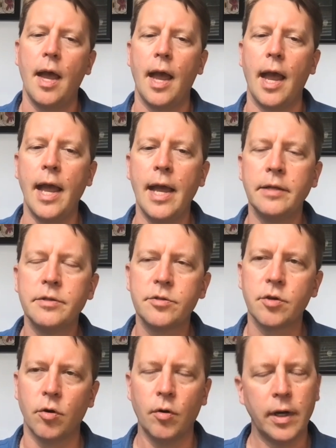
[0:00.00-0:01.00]
And
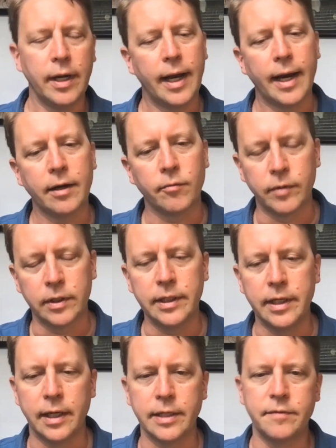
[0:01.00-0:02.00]
so I had a really
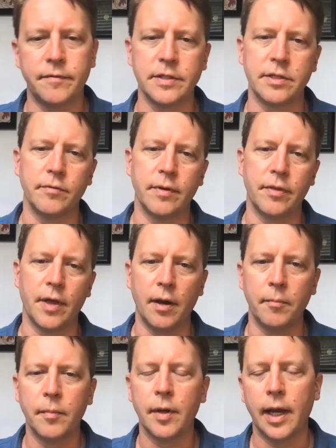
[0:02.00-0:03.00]
nice visit with
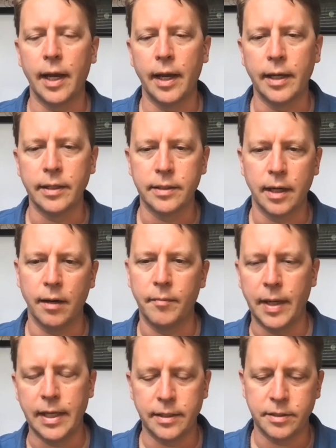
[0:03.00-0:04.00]
them and
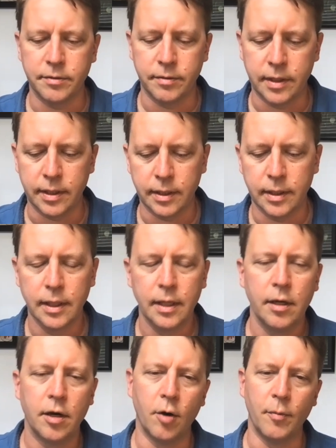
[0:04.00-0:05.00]
made it to the
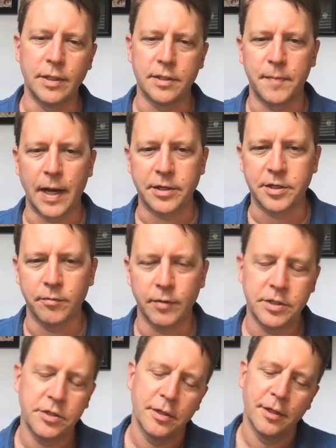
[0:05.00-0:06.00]
home inspection,
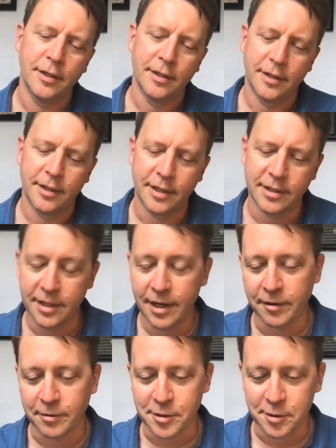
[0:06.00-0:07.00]
which is
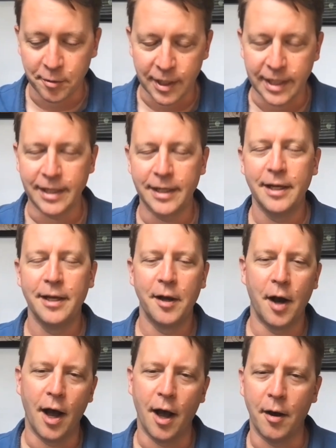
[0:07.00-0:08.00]
another story.
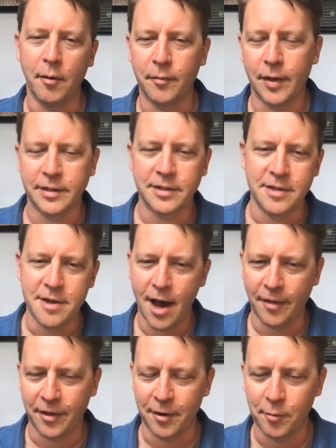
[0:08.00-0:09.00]
That's
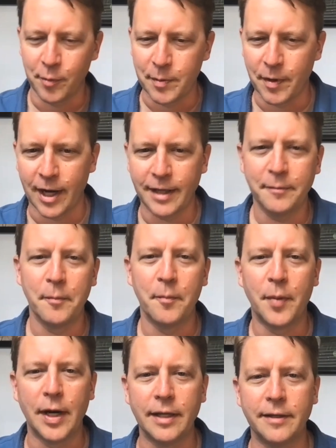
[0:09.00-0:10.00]
not the home we bought,
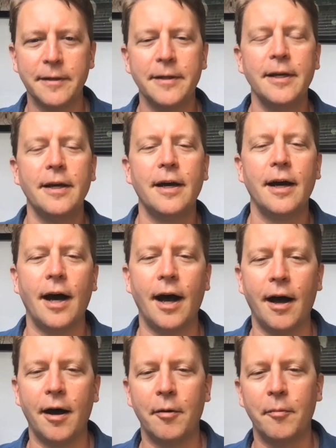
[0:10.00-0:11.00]
but
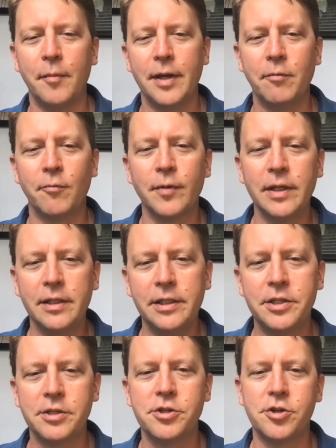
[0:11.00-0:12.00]
it really
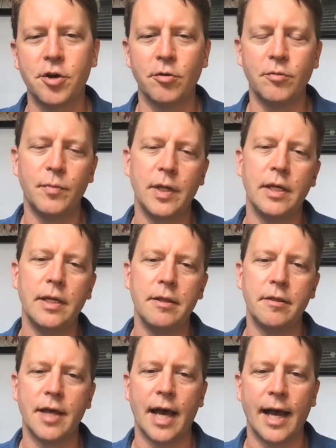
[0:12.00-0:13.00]
just showed
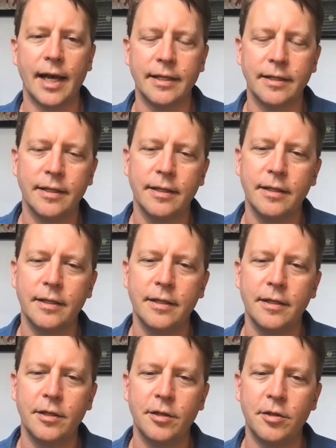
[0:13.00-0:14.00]
me that
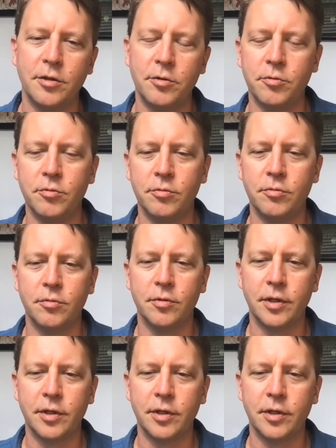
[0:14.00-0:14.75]
your